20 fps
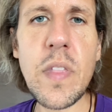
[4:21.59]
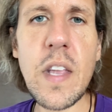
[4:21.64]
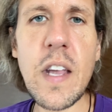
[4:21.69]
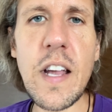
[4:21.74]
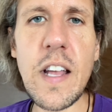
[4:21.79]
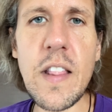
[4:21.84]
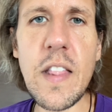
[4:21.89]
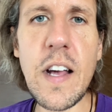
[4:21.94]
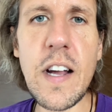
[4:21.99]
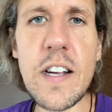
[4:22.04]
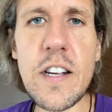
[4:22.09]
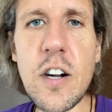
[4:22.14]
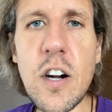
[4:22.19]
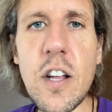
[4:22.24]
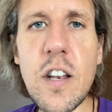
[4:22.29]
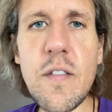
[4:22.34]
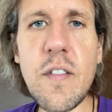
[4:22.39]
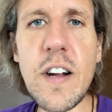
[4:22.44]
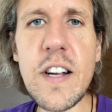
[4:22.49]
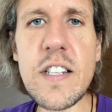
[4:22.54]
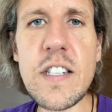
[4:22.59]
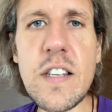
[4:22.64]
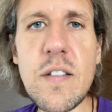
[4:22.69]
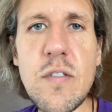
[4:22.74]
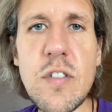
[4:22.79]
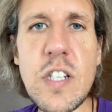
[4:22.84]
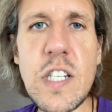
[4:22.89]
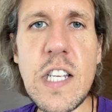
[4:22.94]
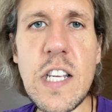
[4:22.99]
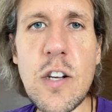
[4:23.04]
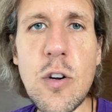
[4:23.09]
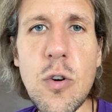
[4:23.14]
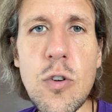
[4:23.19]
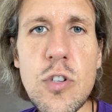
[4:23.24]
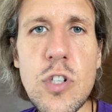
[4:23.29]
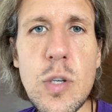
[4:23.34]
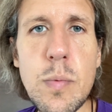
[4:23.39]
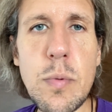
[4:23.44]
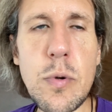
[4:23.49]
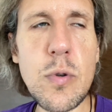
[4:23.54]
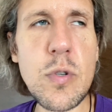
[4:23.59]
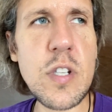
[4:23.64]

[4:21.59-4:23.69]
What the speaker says: in that kind of activity contributes